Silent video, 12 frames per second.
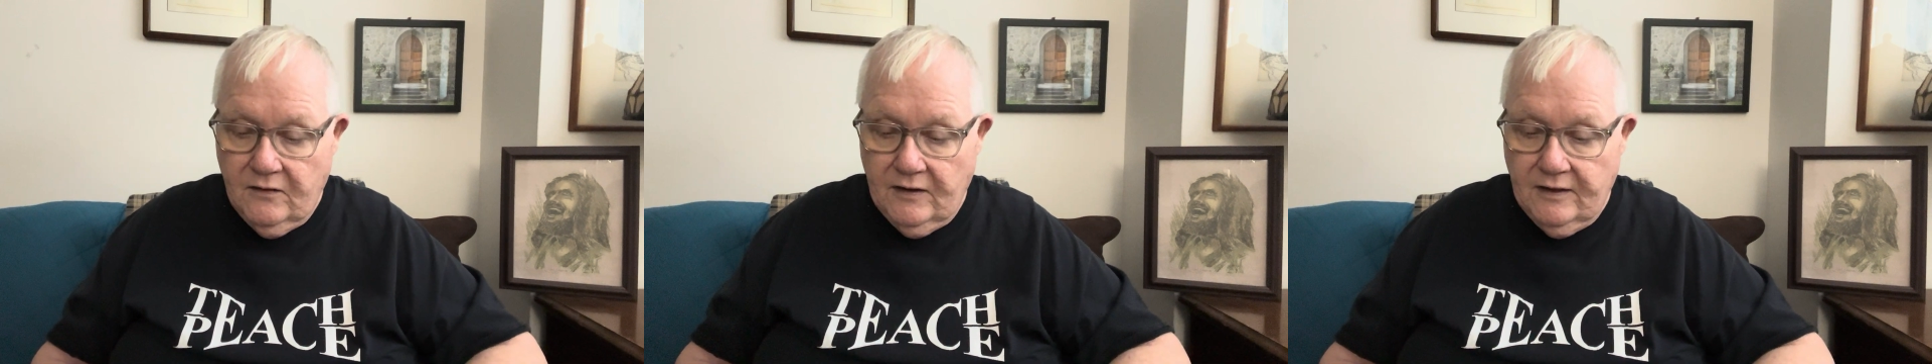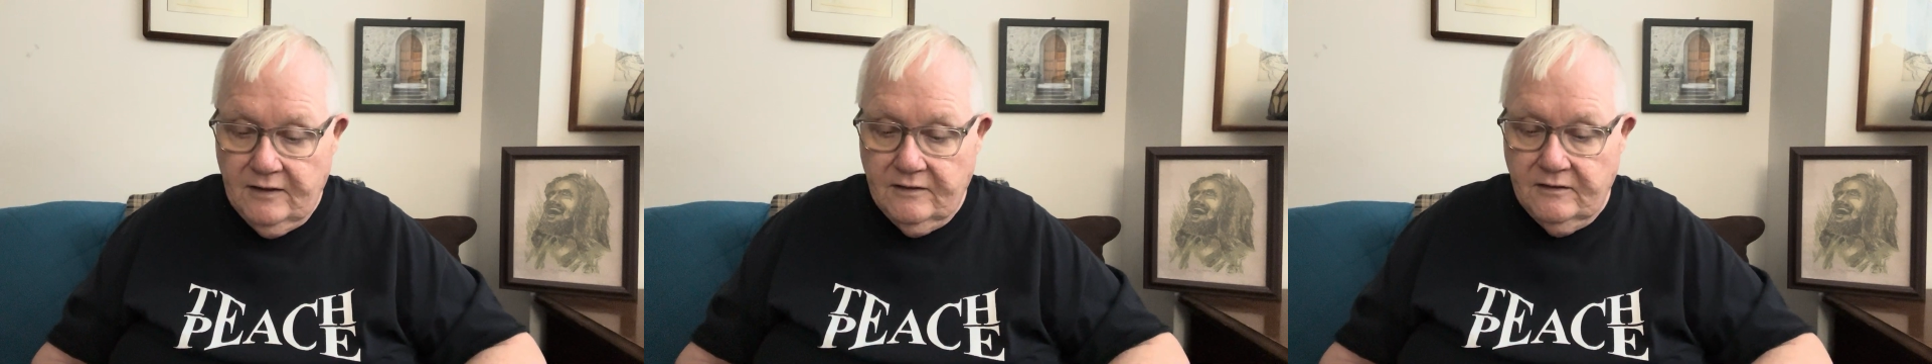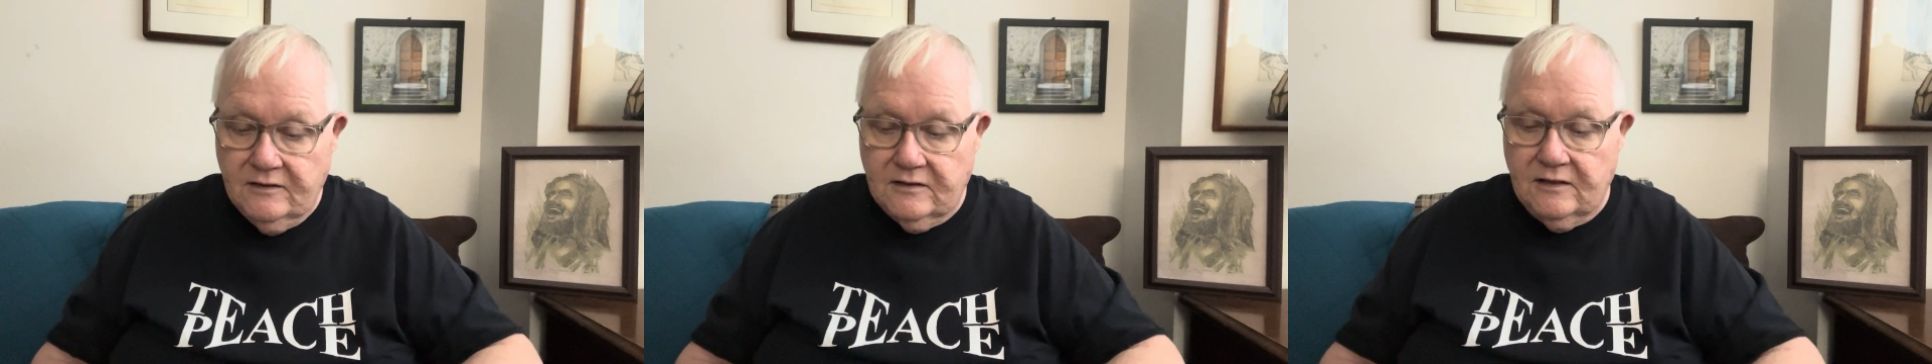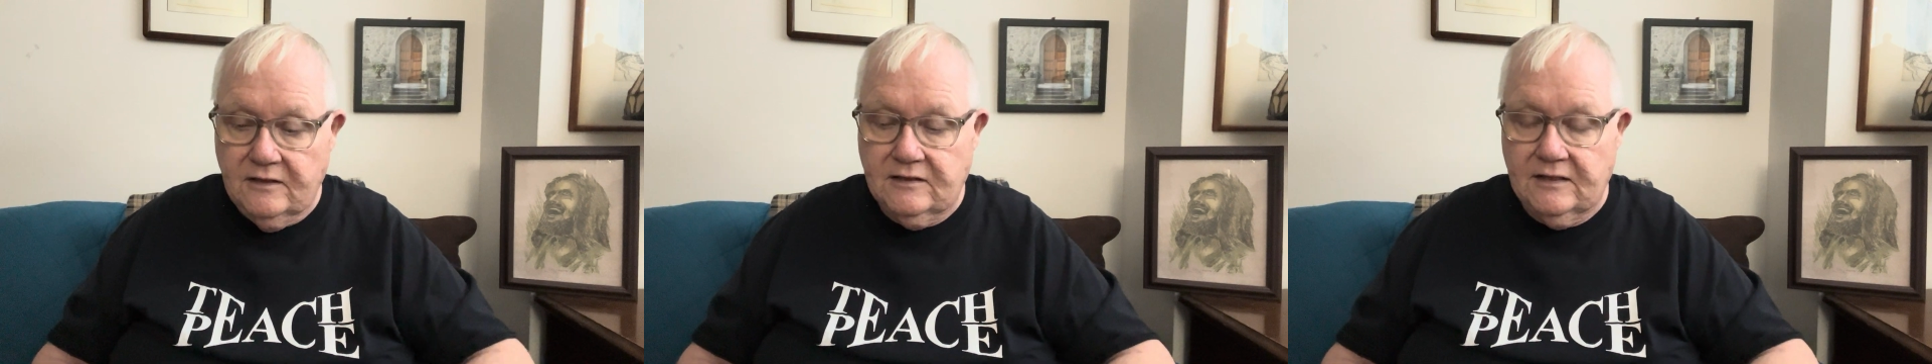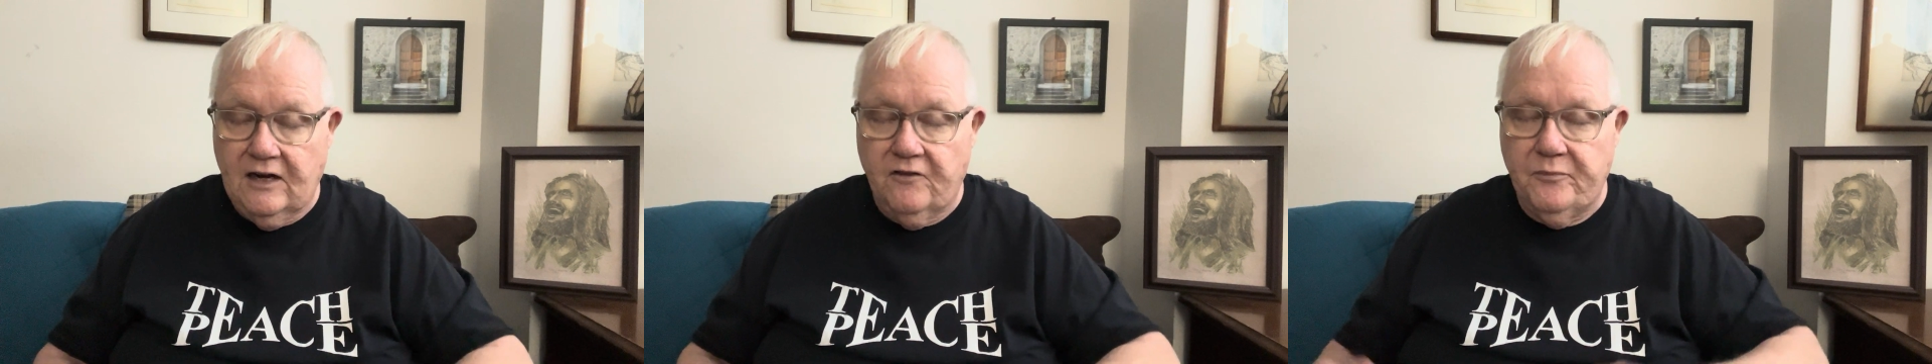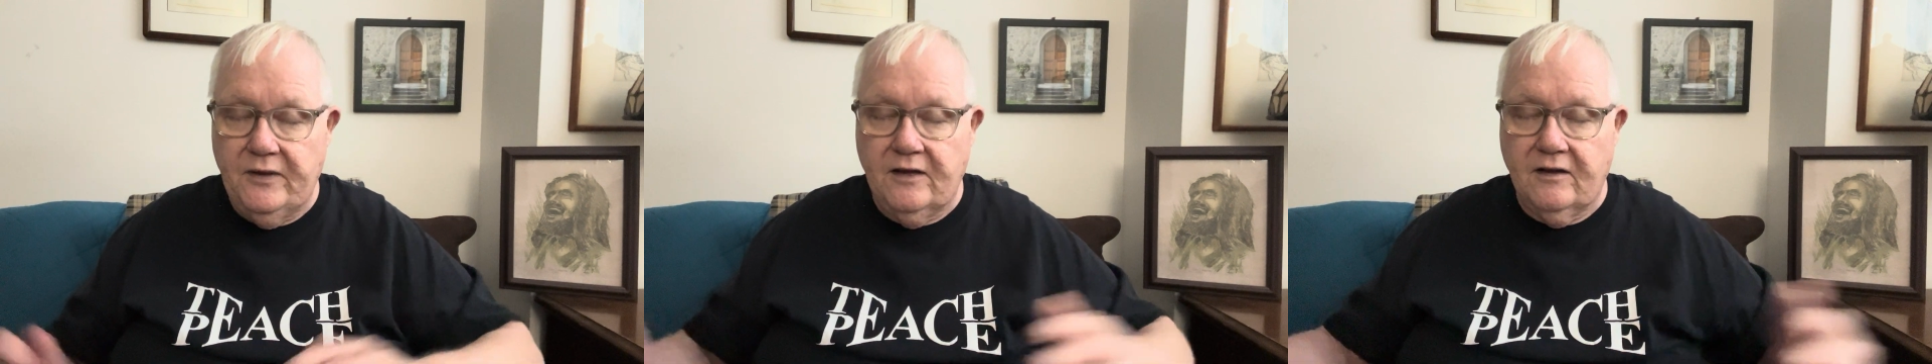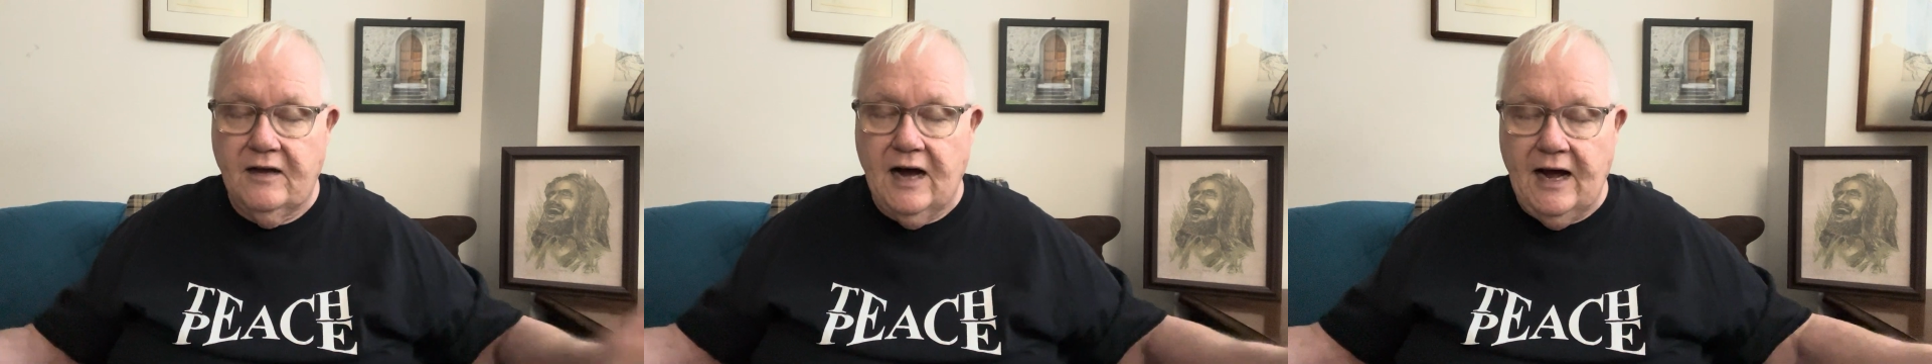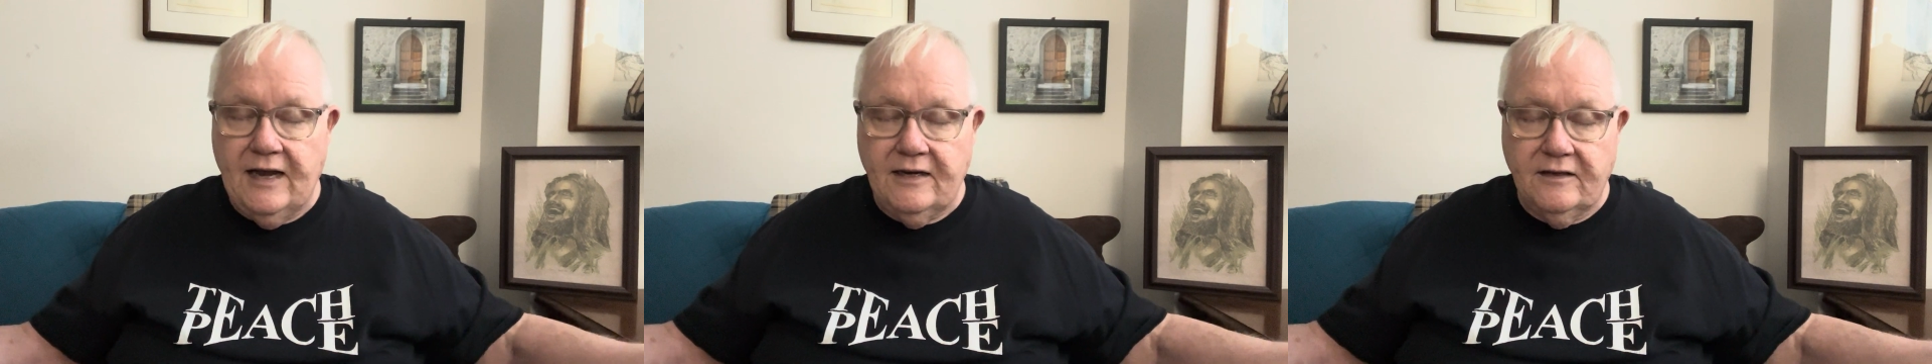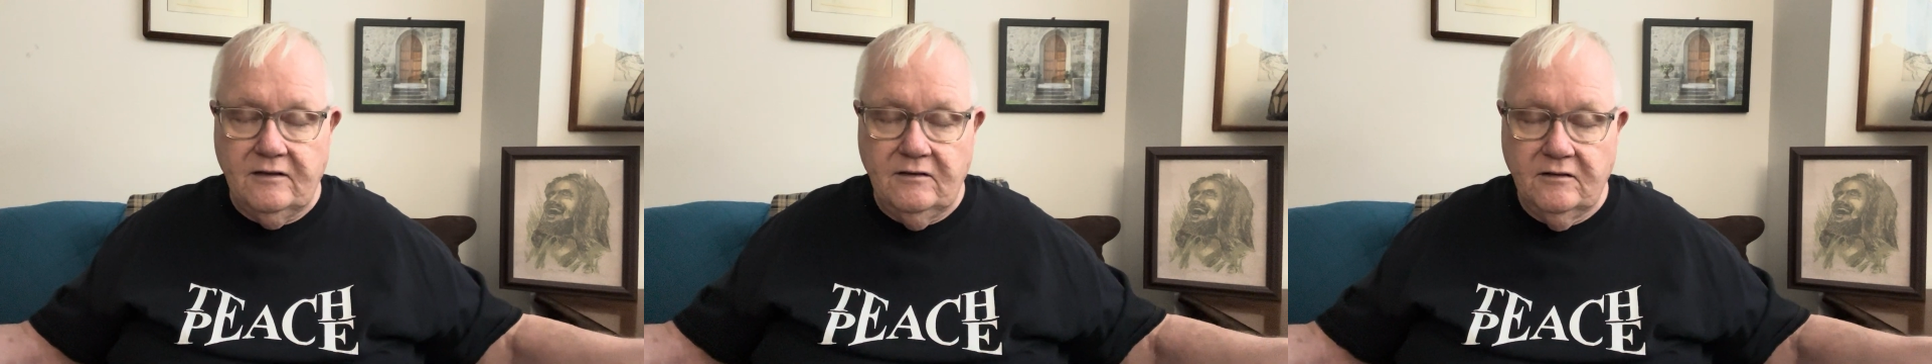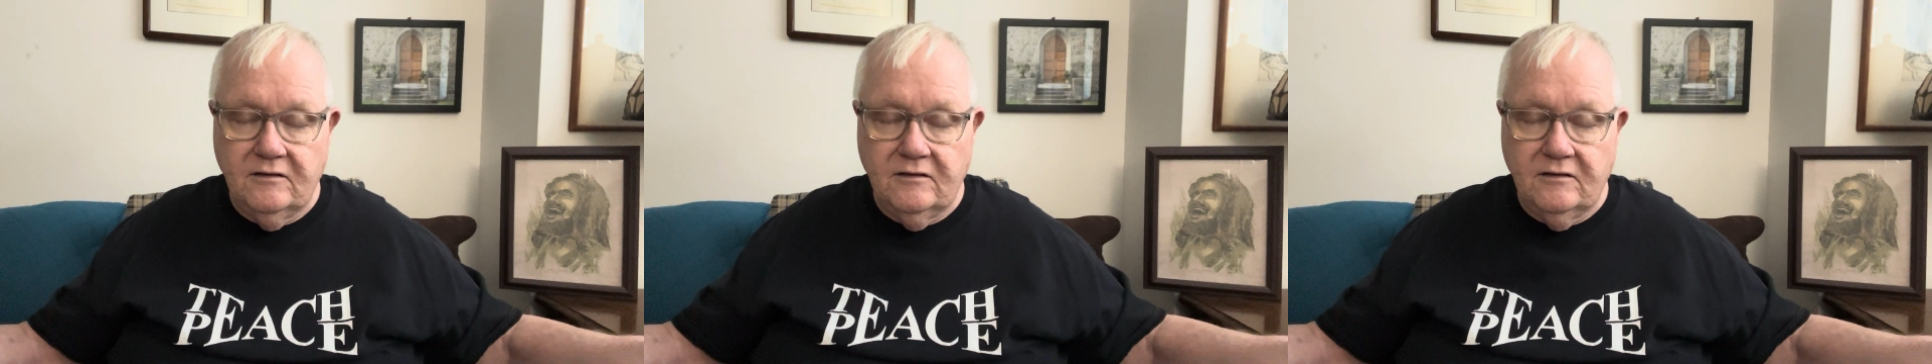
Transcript: right? Instead of being guided.